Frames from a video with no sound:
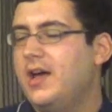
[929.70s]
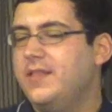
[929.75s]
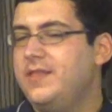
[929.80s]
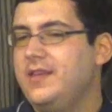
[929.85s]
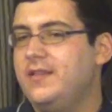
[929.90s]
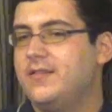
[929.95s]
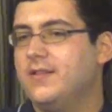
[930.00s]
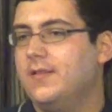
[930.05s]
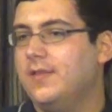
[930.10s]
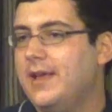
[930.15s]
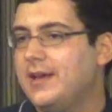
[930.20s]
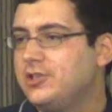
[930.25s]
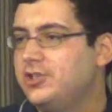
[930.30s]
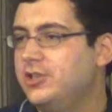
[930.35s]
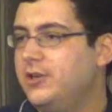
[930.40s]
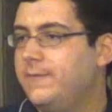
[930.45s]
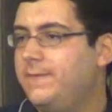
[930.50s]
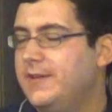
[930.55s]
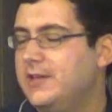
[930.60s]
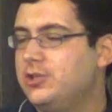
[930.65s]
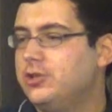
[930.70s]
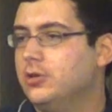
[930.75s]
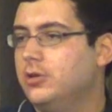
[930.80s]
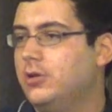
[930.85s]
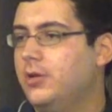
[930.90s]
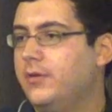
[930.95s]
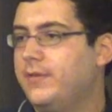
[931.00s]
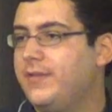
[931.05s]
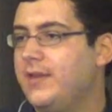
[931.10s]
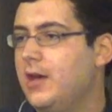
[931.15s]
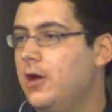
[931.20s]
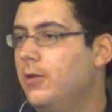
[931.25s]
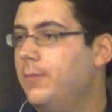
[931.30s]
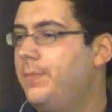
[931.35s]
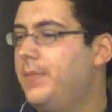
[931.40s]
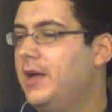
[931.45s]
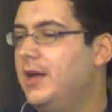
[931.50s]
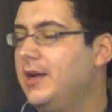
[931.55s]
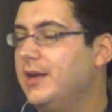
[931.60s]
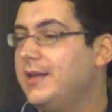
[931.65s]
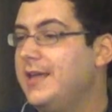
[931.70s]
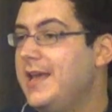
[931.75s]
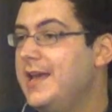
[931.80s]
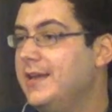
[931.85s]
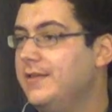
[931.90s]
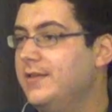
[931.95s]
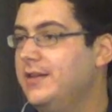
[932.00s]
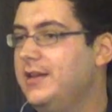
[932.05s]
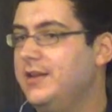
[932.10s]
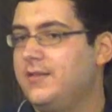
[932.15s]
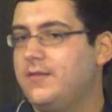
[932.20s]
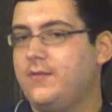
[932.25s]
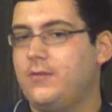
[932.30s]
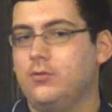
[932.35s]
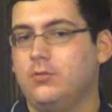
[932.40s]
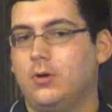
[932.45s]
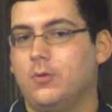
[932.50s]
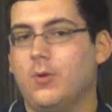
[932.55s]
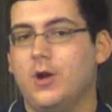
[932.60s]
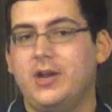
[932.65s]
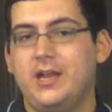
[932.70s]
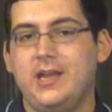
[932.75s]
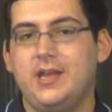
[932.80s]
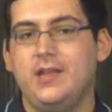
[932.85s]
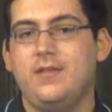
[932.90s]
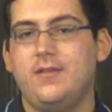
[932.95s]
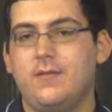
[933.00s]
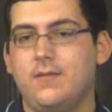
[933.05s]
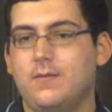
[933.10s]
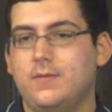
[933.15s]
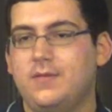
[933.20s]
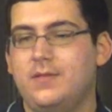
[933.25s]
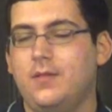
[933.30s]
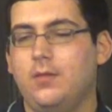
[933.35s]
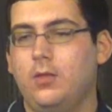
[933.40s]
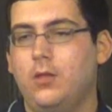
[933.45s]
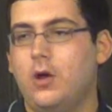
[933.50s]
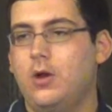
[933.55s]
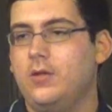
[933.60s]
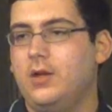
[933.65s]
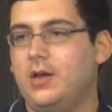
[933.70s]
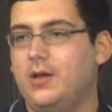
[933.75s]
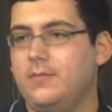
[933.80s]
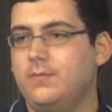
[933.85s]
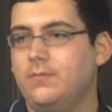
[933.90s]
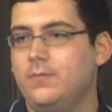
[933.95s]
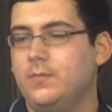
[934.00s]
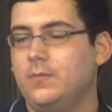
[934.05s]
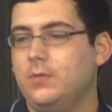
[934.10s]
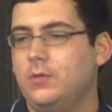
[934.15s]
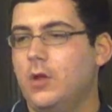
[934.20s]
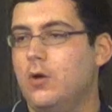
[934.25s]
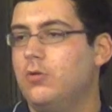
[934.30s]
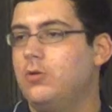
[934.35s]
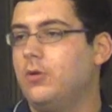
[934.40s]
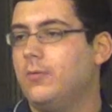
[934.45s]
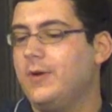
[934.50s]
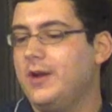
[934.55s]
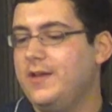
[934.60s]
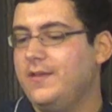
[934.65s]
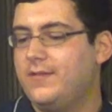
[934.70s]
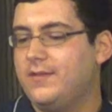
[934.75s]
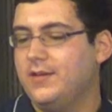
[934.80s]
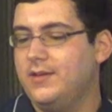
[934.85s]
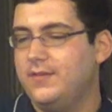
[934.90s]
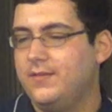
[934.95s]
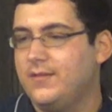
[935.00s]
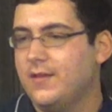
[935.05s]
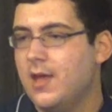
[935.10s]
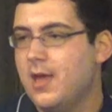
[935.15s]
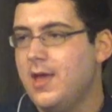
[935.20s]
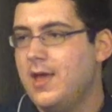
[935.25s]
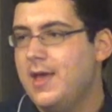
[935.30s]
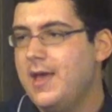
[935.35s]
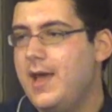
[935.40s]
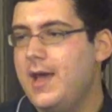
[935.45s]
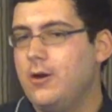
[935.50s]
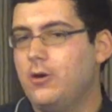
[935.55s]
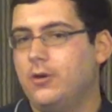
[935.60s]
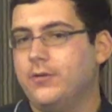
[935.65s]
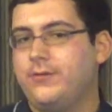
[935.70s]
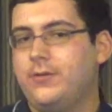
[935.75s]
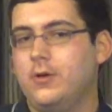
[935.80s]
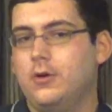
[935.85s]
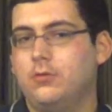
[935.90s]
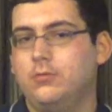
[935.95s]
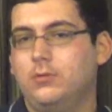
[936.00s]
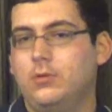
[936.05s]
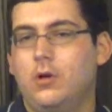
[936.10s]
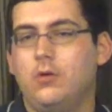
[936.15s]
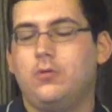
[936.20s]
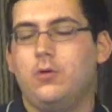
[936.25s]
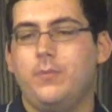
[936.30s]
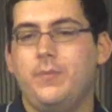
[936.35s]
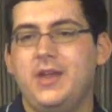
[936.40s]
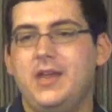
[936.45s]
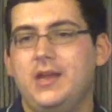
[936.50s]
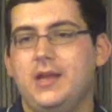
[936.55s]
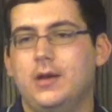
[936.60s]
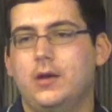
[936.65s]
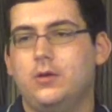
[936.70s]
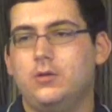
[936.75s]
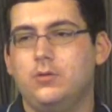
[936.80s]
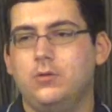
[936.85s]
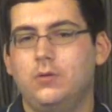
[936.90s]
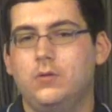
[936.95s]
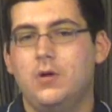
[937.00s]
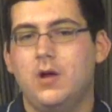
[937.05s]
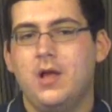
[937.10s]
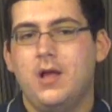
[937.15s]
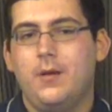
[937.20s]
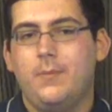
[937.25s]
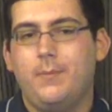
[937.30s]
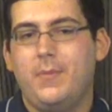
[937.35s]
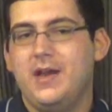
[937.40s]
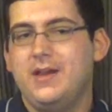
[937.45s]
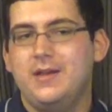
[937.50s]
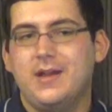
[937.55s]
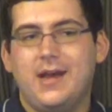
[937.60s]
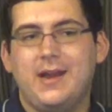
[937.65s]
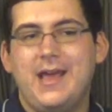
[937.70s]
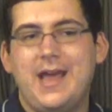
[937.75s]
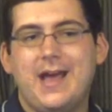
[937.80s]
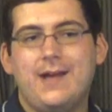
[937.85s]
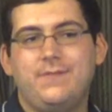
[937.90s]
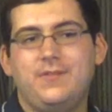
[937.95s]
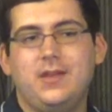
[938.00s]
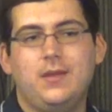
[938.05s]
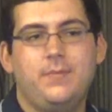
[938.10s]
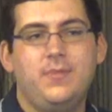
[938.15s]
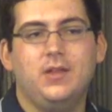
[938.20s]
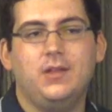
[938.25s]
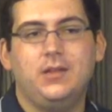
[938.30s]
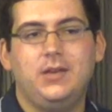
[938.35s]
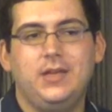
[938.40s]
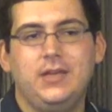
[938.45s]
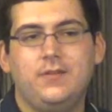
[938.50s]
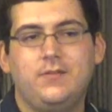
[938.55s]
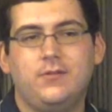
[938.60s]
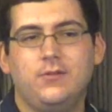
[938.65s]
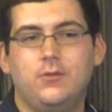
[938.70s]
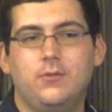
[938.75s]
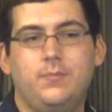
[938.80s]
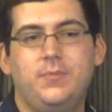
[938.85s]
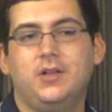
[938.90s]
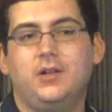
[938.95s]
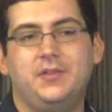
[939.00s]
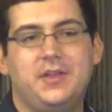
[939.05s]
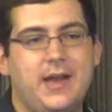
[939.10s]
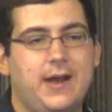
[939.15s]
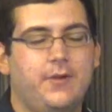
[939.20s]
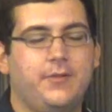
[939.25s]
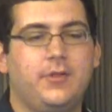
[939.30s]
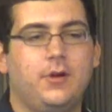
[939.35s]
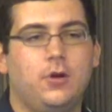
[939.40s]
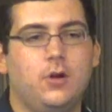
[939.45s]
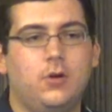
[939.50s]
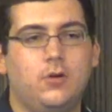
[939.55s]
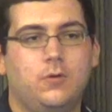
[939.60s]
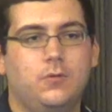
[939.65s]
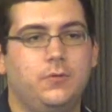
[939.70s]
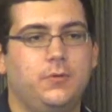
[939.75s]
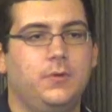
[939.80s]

these election officials, help candidates who are running in local races, and also local media who might not have the ability to build out their own